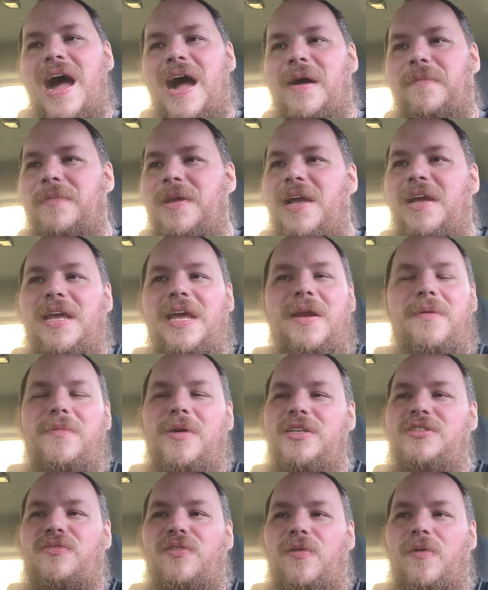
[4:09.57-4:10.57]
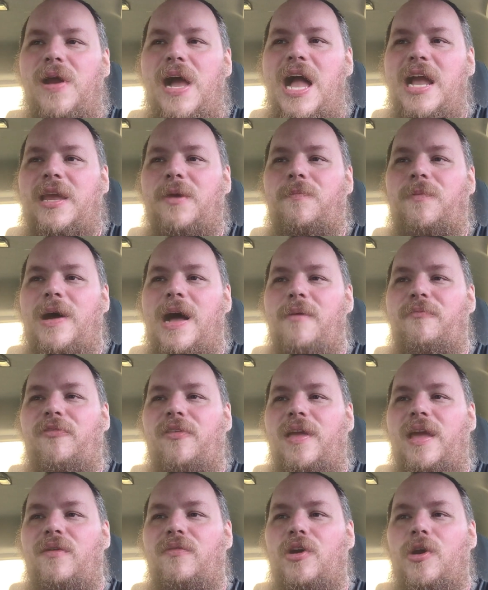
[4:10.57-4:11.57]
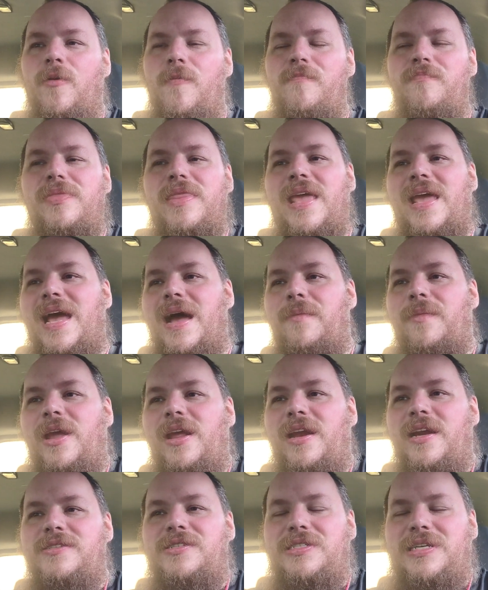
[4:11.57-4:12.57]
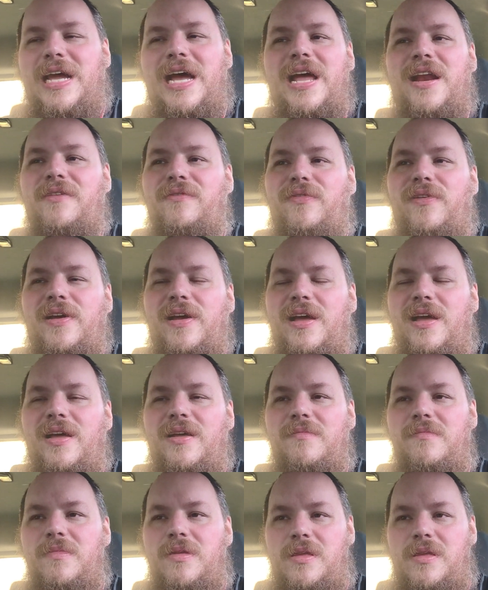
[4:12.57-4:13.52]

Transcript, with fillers: I'm not getting much of a rocket pop flavor. I mean, it's kind of a